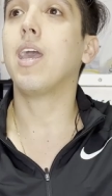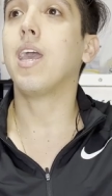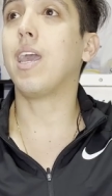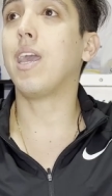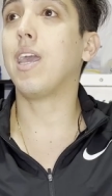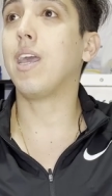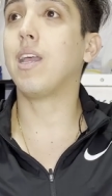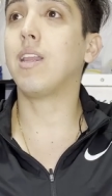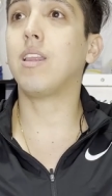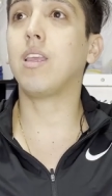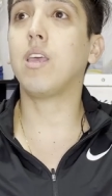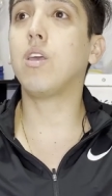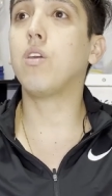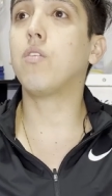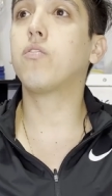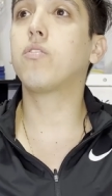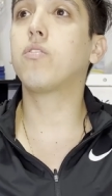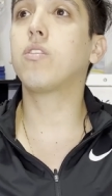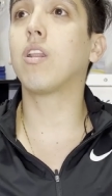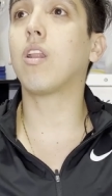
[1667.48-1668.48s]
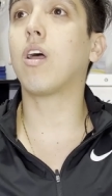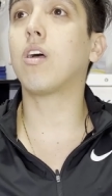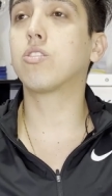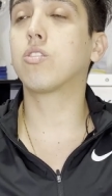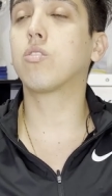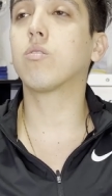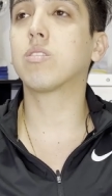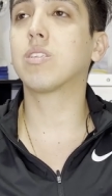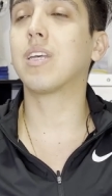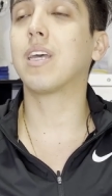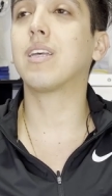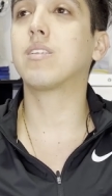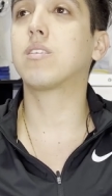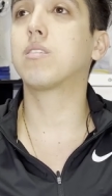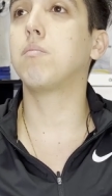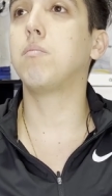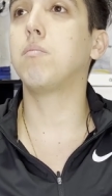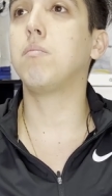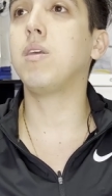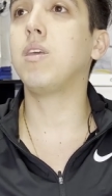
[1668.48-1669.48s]
and if the logical
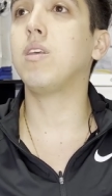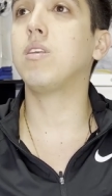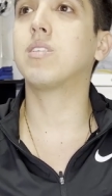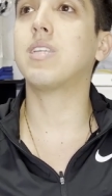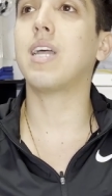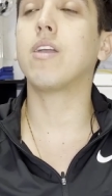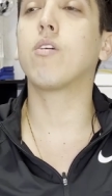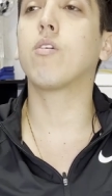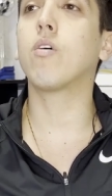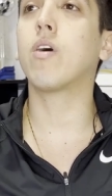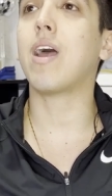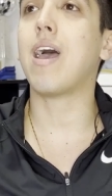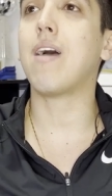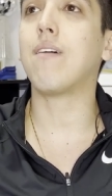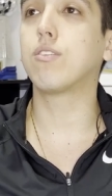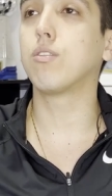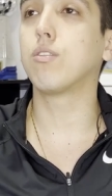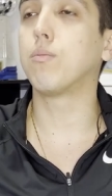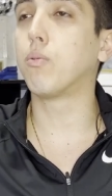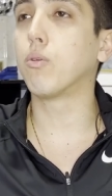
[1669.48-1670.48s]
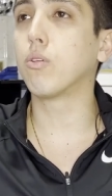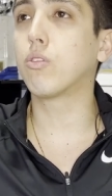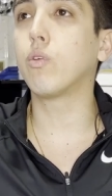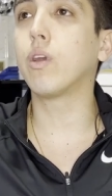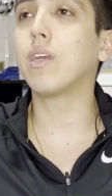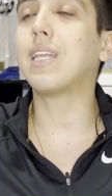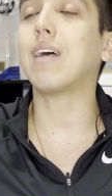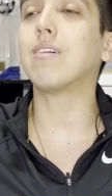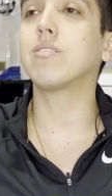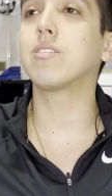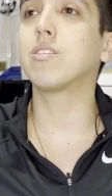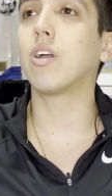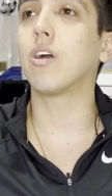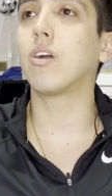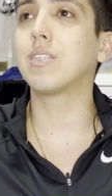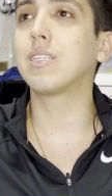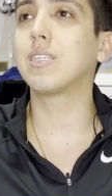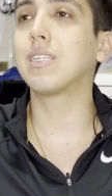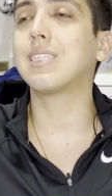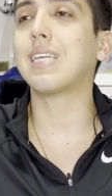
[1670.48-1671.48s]
sense means that you're gonna have to put
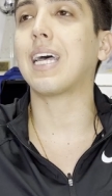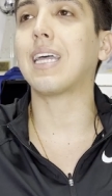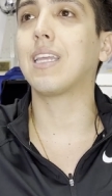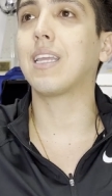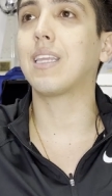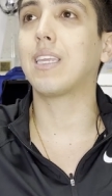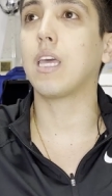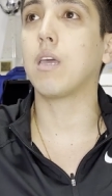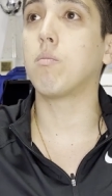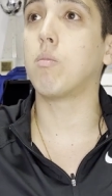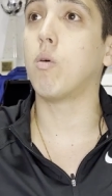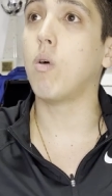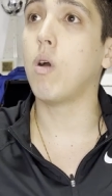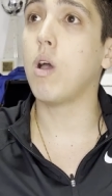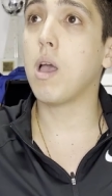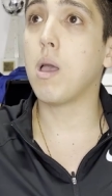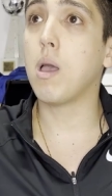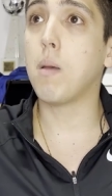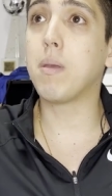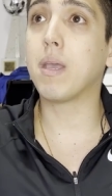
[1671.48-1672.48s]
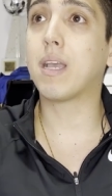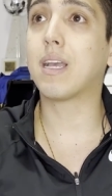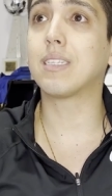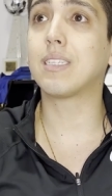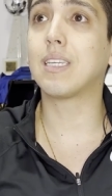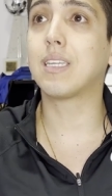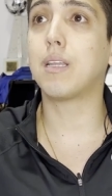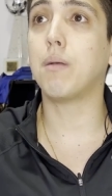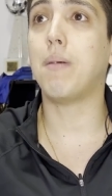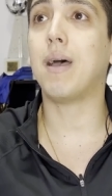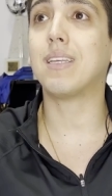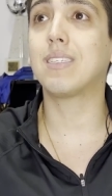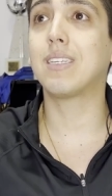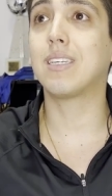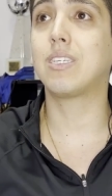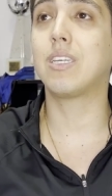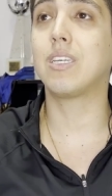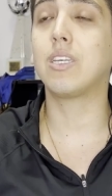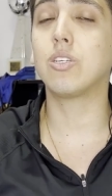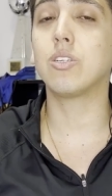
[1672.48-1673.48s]
$3,000 inside the table because it's the best
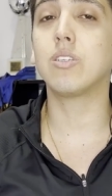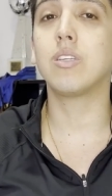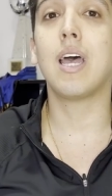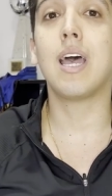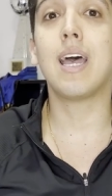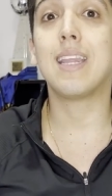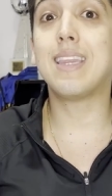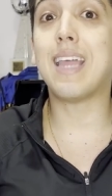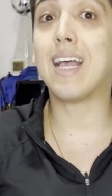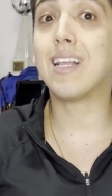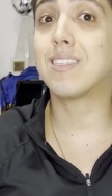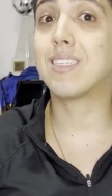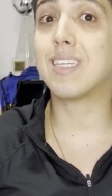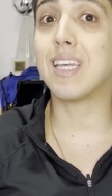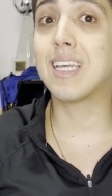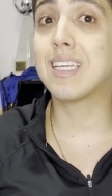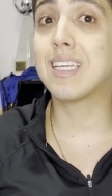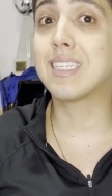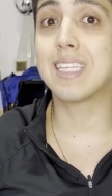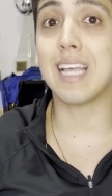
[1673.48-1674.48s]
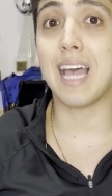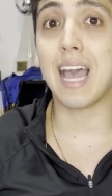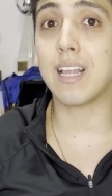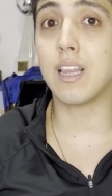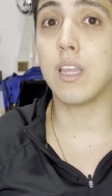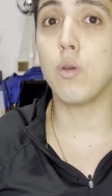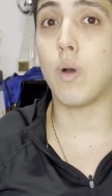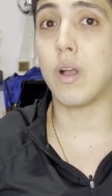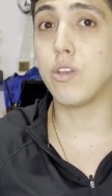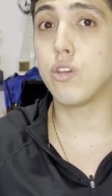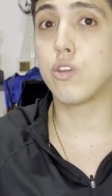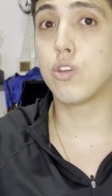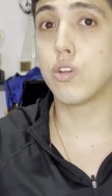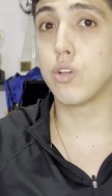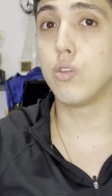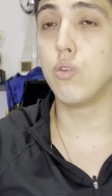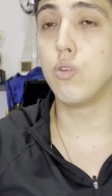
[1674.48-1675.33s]
decision, that's exactly what you should